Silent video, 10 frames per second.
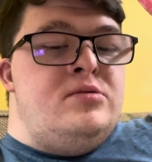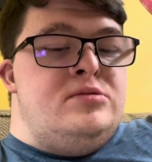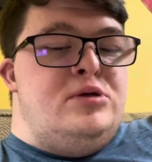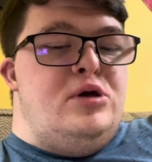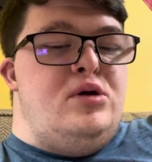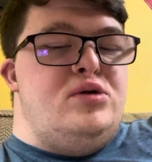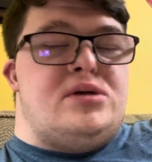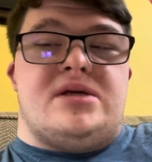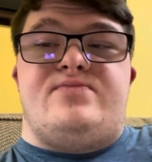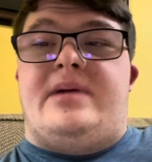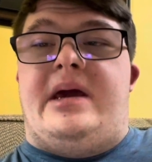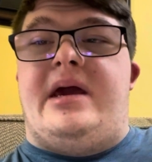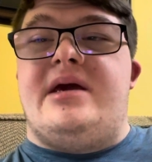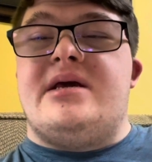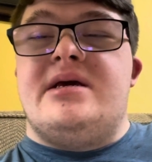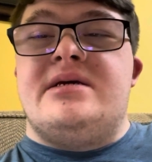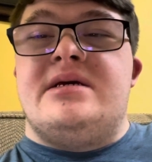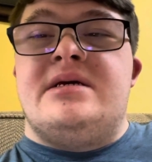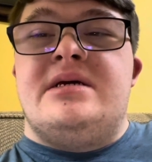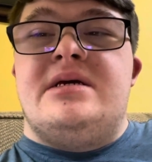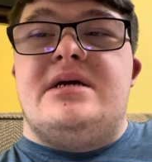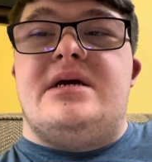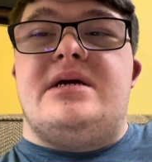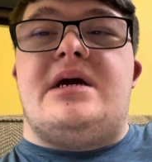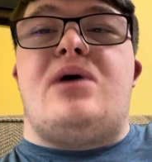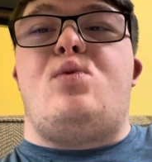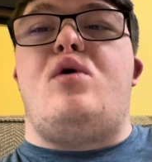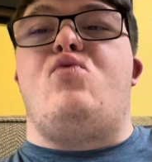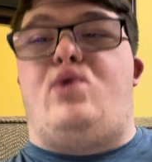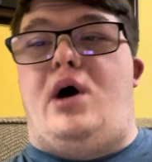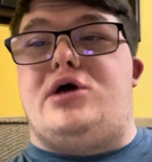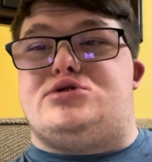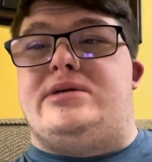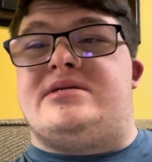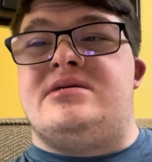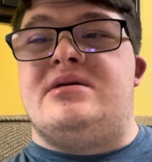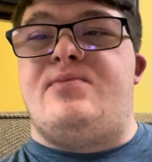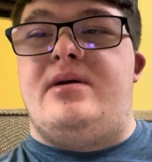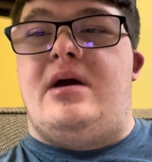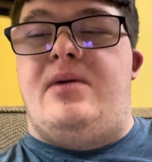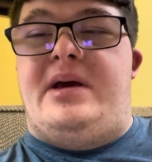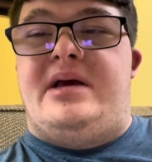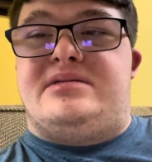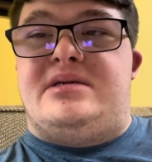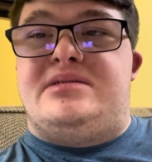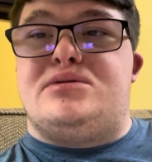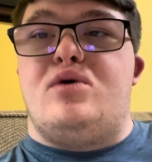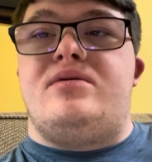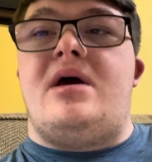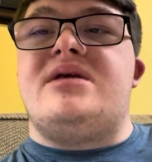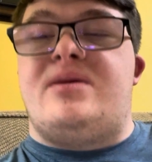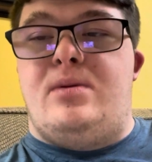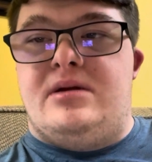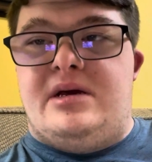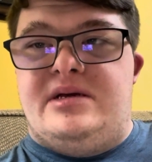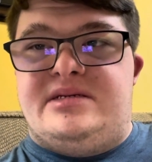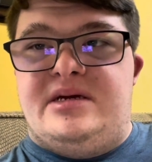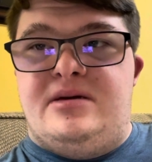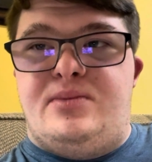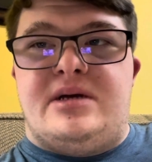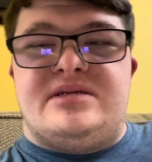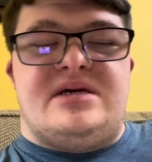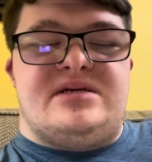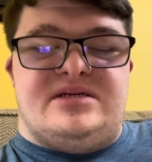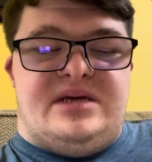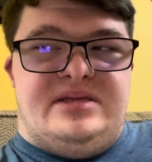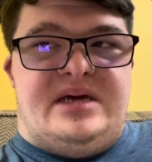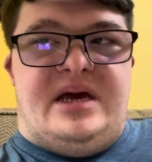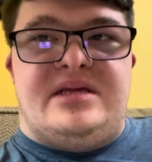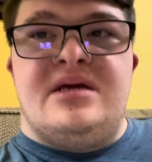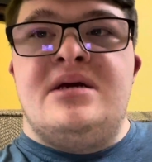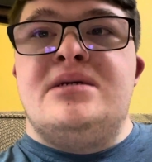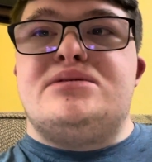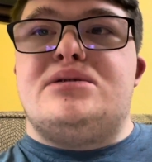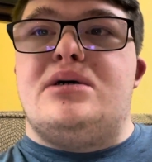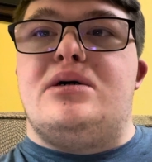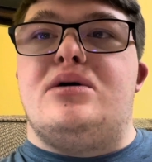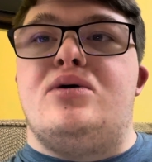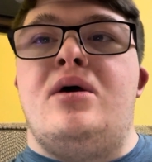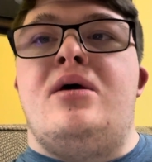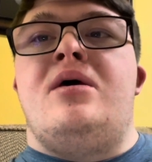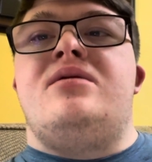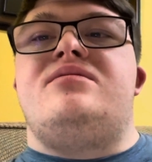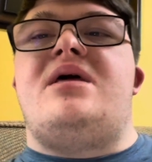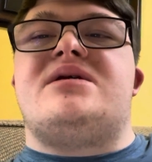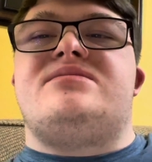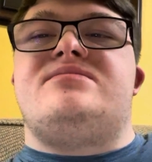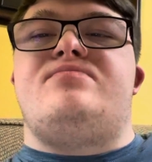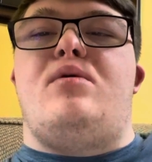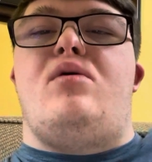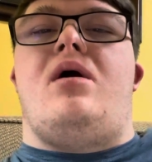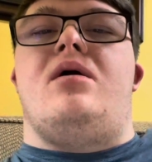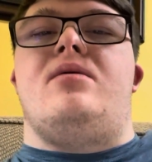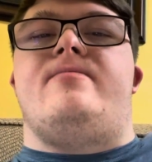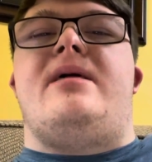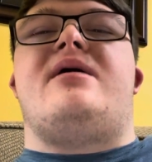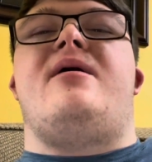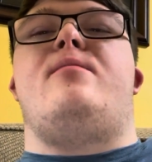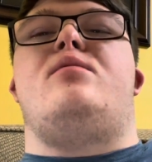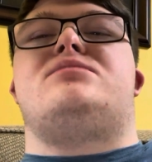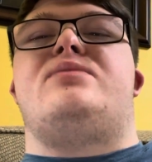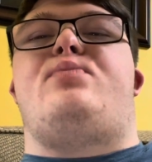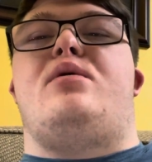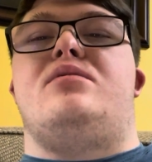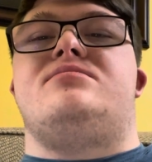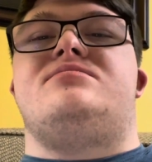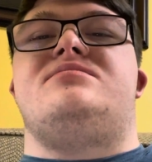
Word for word: you just make and I will wash it. It'll be amazing. So that's for the guys here because I'm not saying that. So thanks for all thank you for support